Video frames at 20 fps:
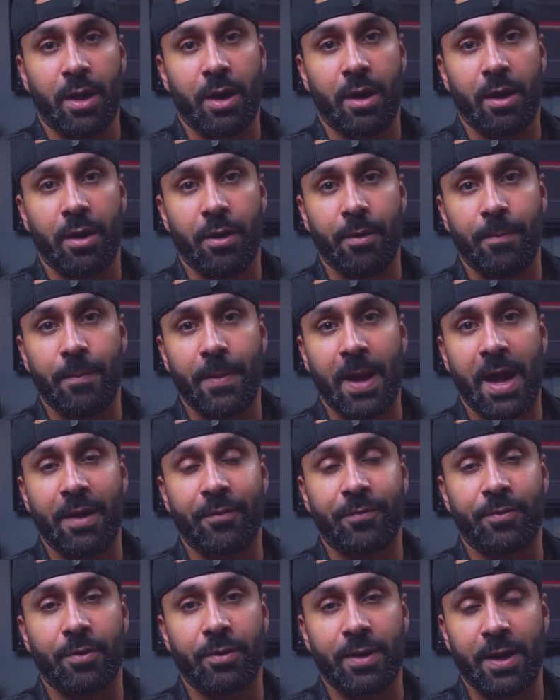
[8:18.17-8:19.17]

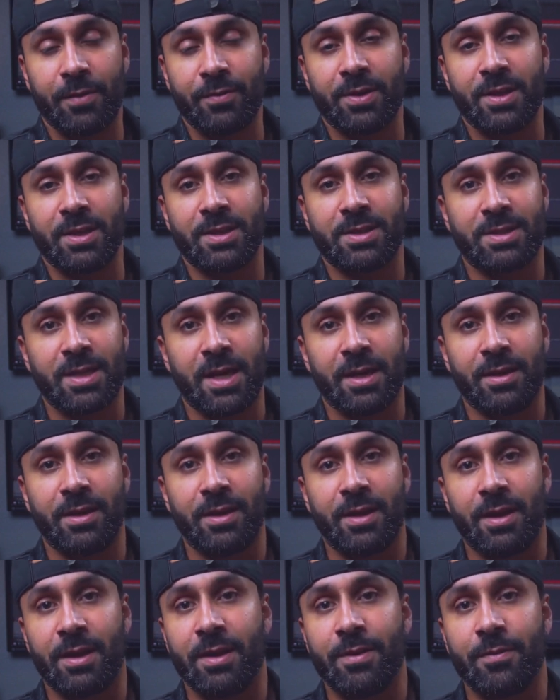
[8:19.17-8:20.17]
after everything's said
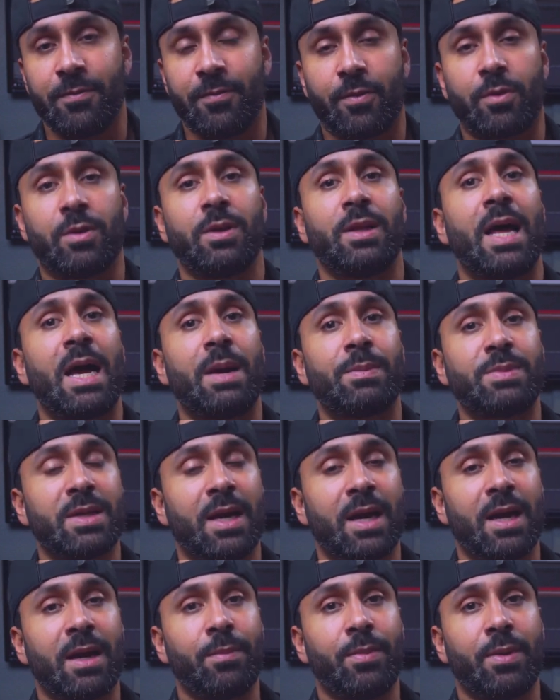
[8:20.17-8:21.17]
and done for a
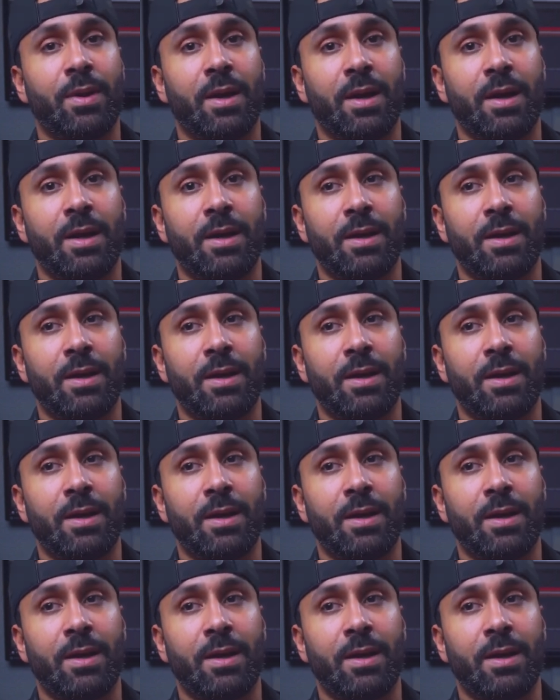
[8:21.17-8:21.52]
laptop